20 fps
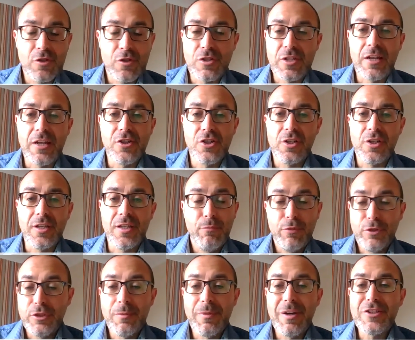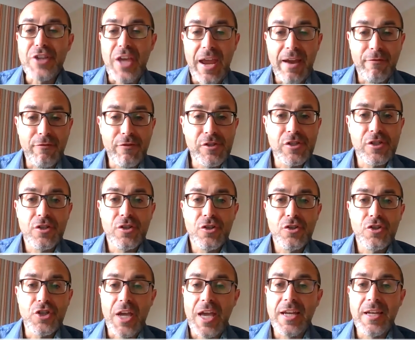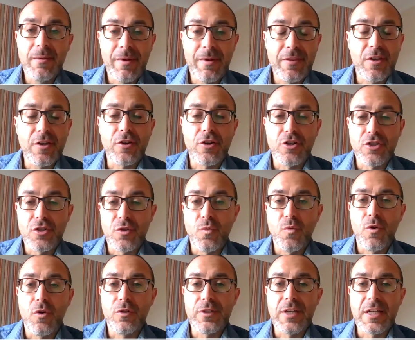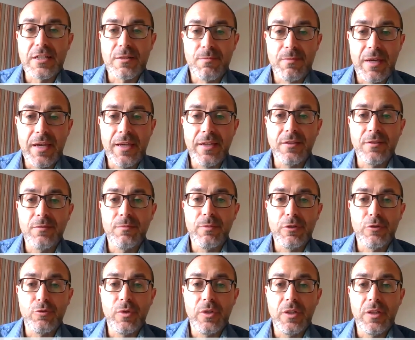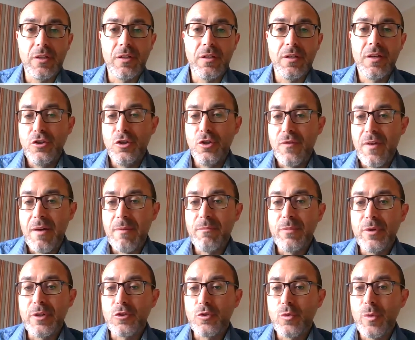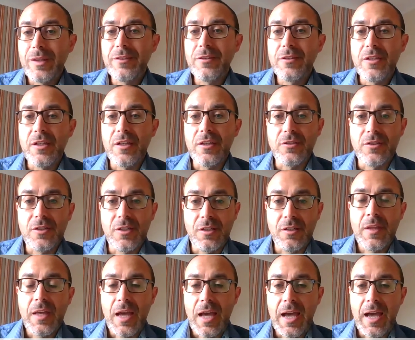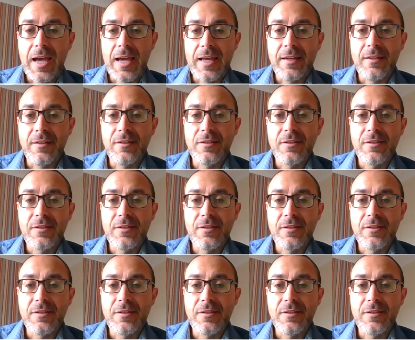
Essentially, pretty much every search anybody across the world has made between November 2018 and